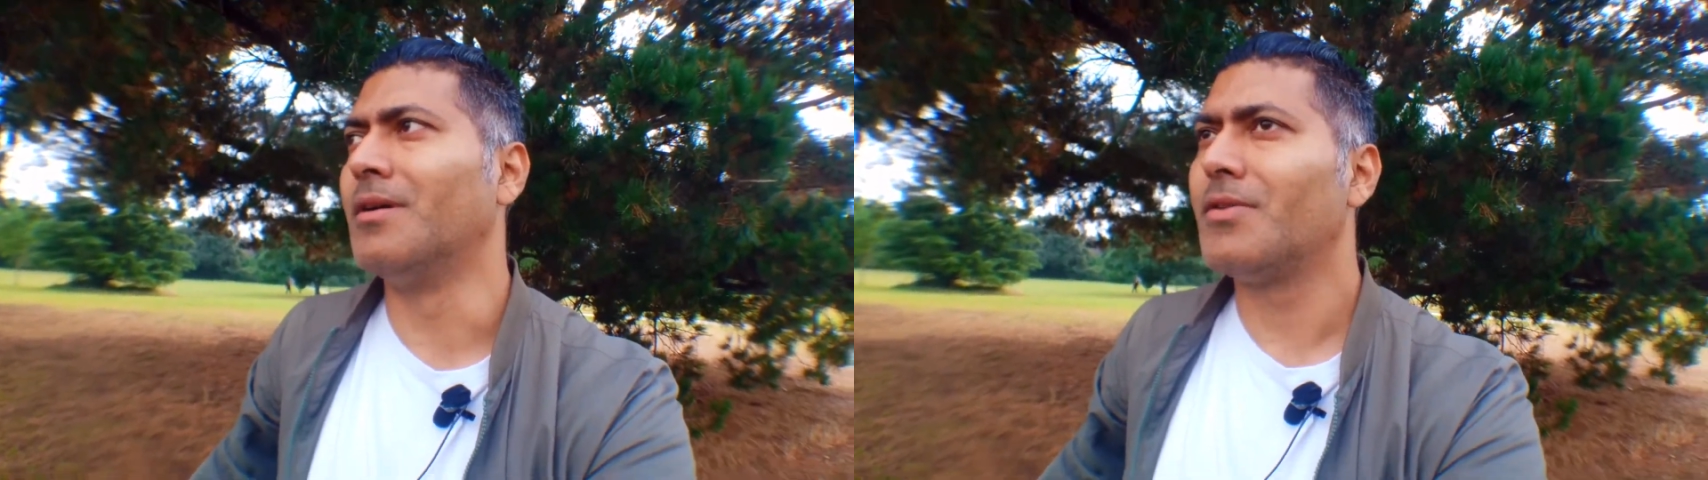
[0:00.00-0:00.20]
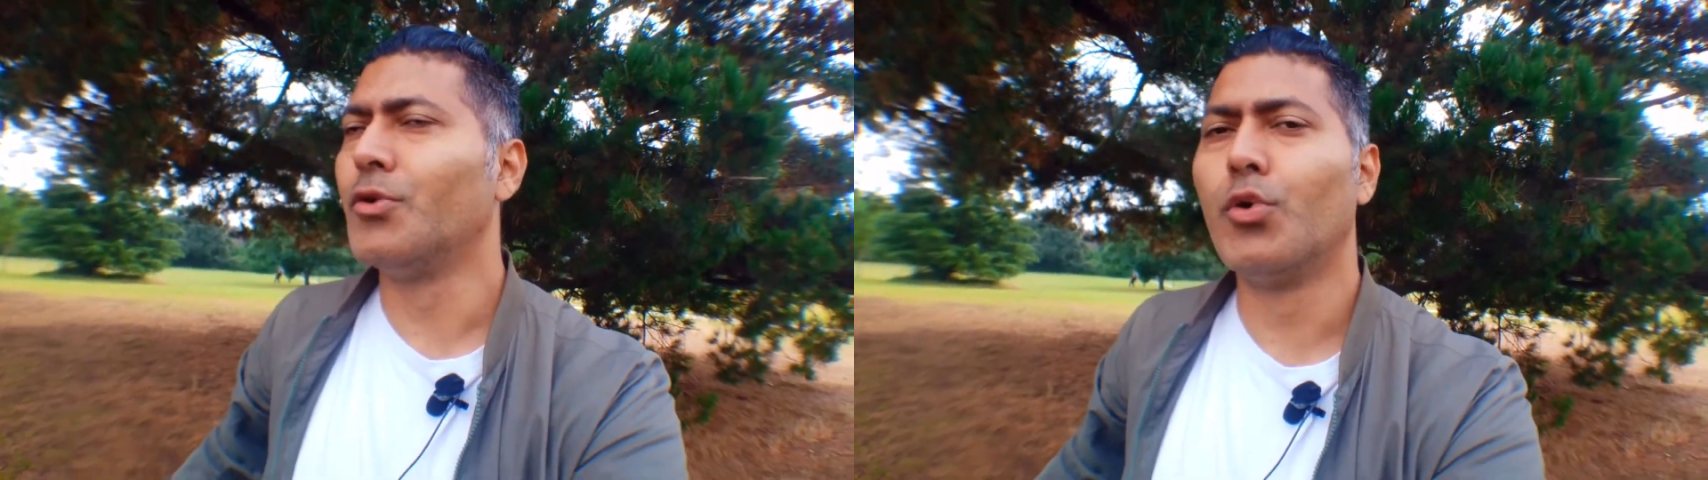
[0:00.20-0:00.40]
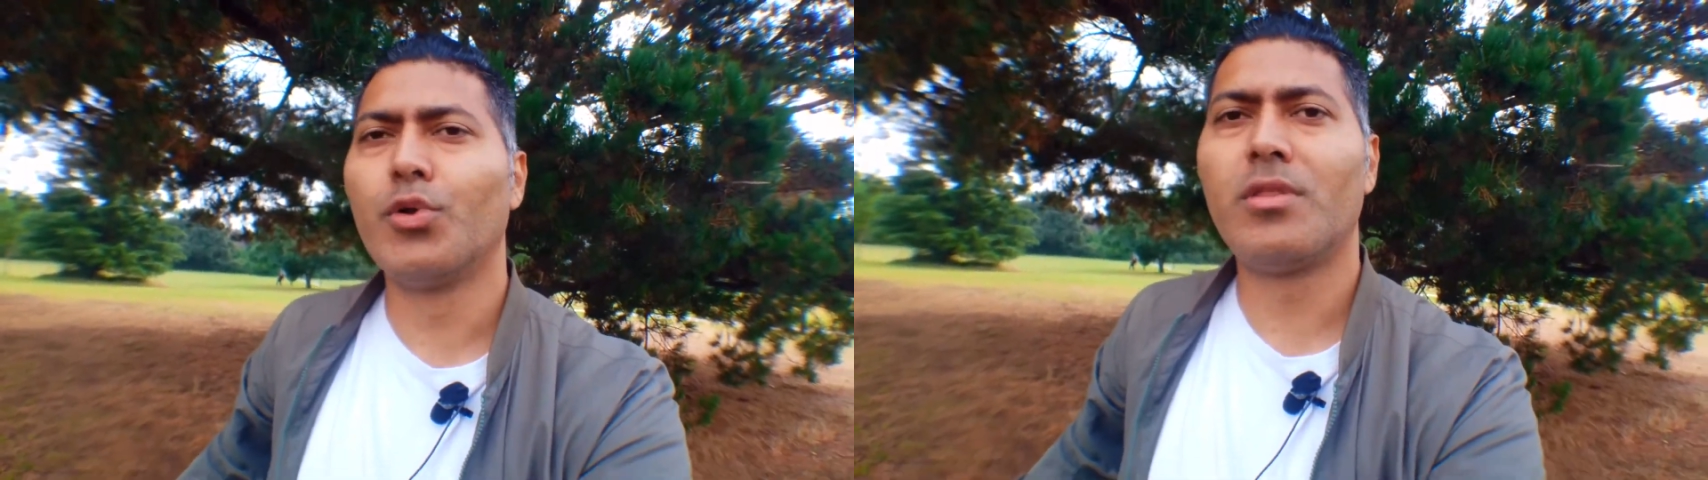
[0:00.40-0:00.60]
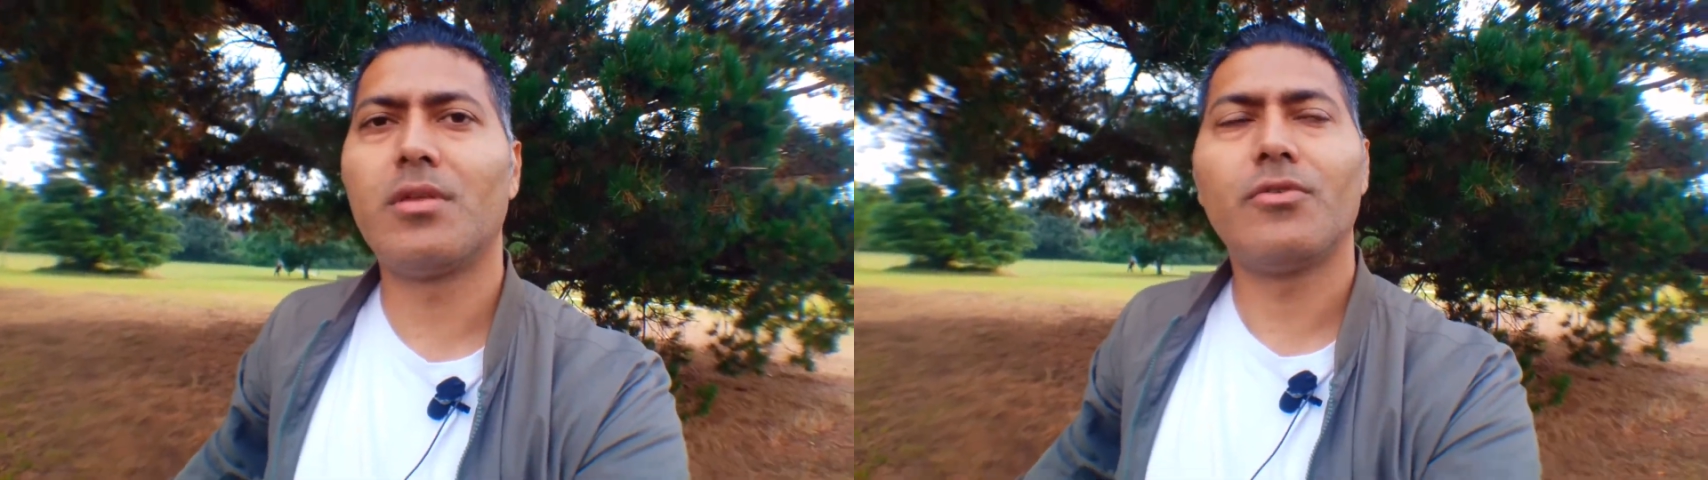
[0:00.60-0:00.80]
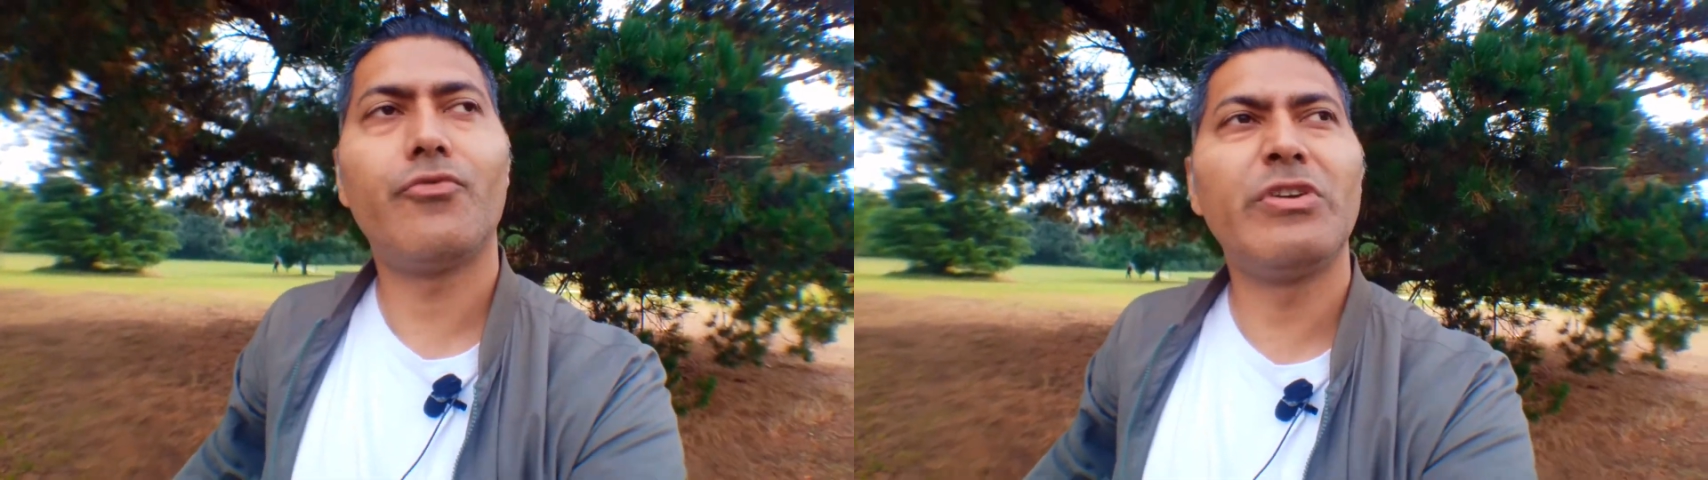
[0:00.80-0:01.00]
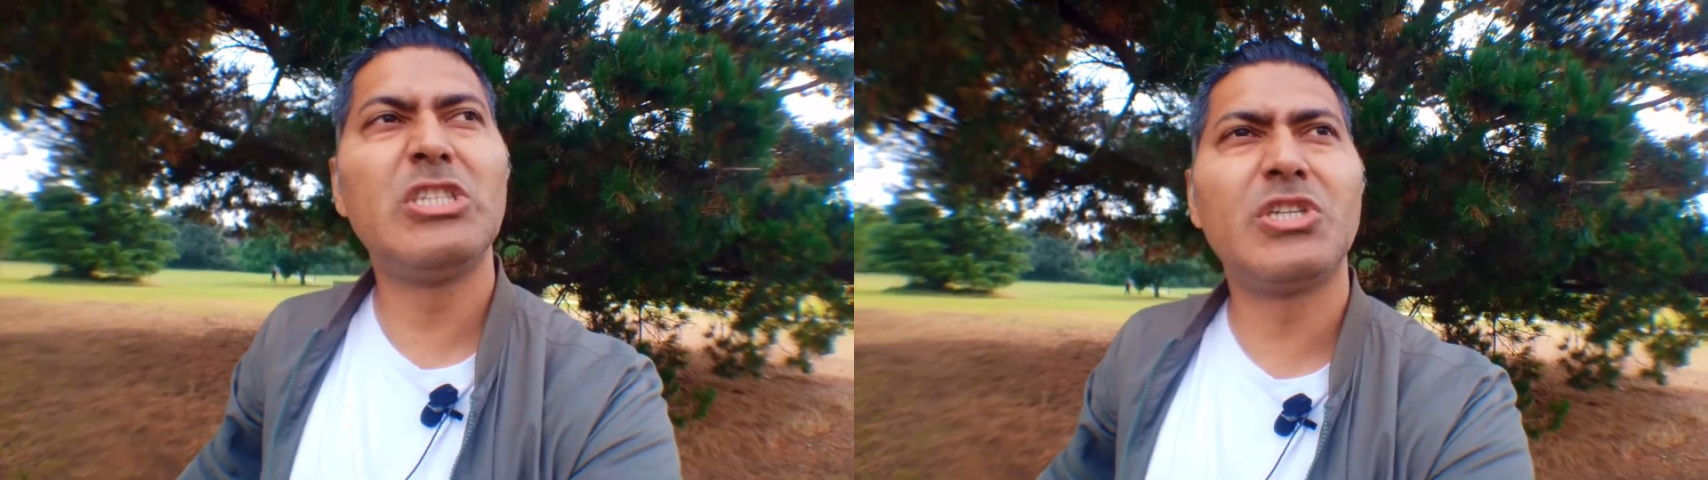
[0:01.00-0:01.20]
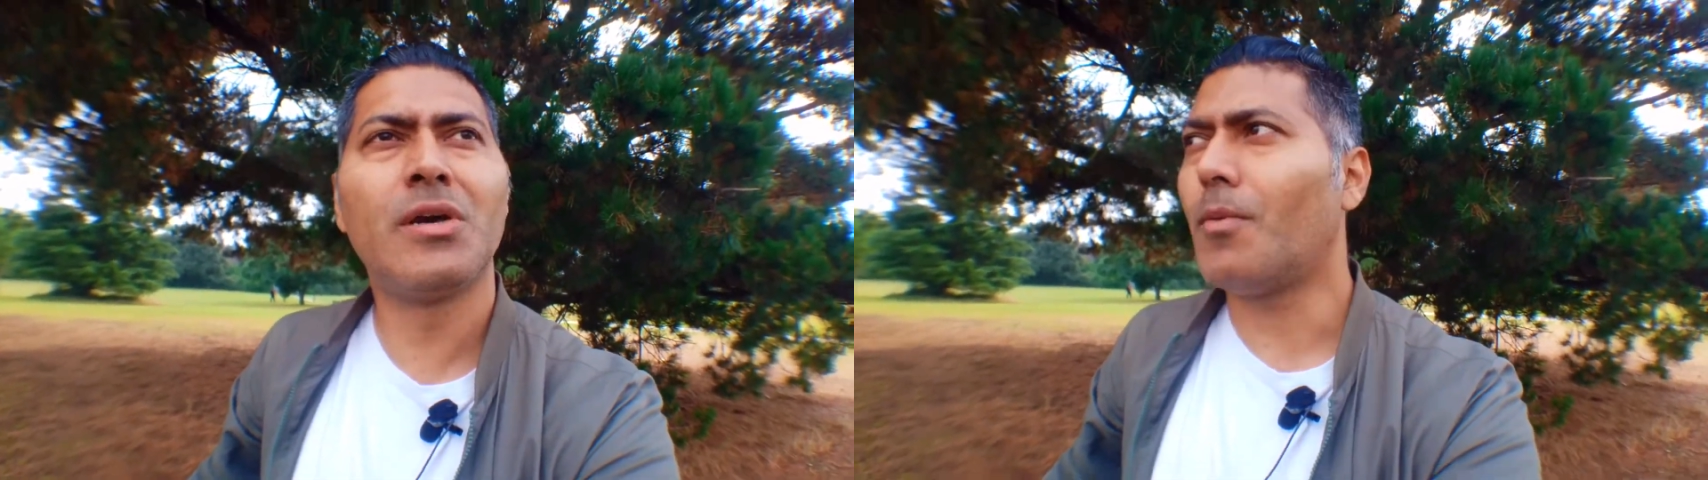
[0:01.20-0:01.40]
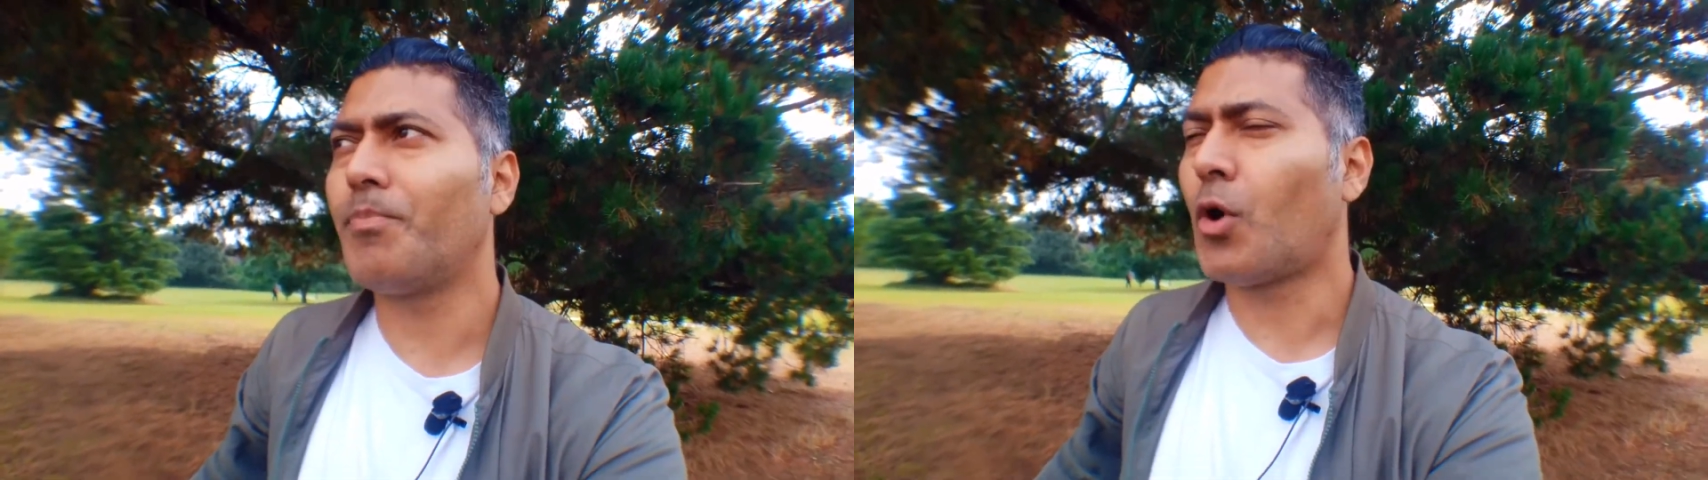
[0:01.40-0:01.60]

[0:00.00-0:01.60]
those features,